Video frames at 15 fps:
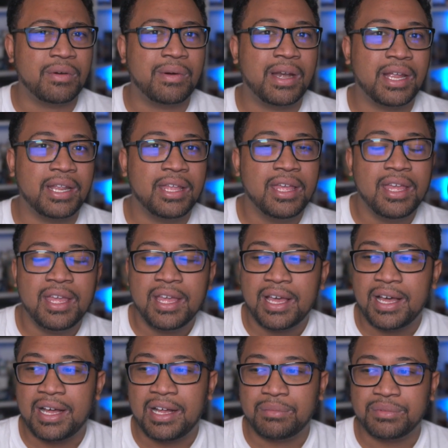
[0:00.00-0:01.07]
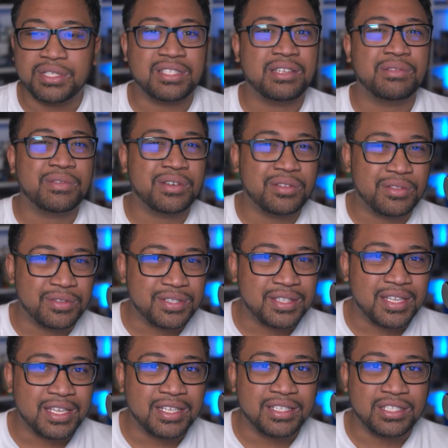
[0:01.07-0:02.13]
right? Just get rid of those
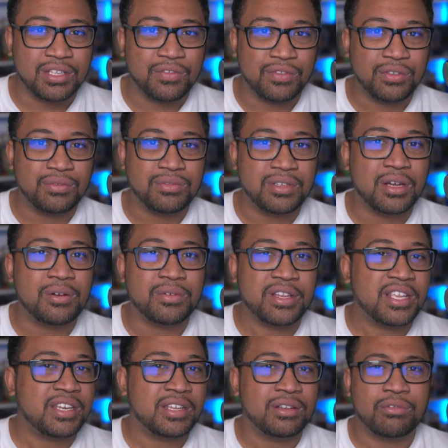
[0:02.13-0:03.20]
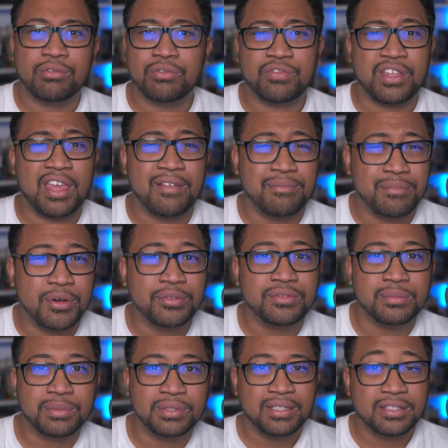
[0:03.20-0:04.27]
things if you don't need it or if you have
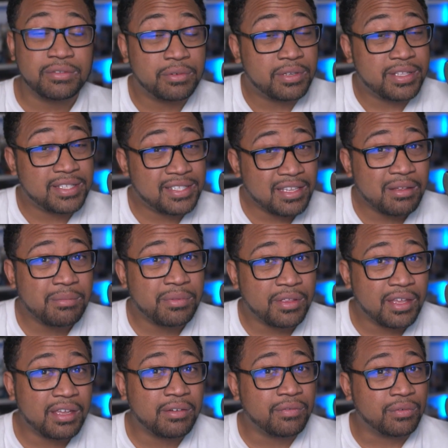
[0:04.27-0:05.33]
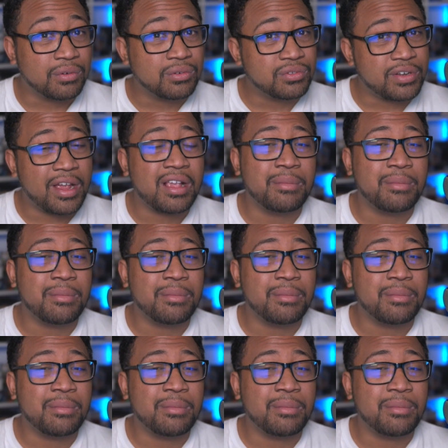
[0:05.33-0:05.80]
multiple. Sort of the same thing for Dragon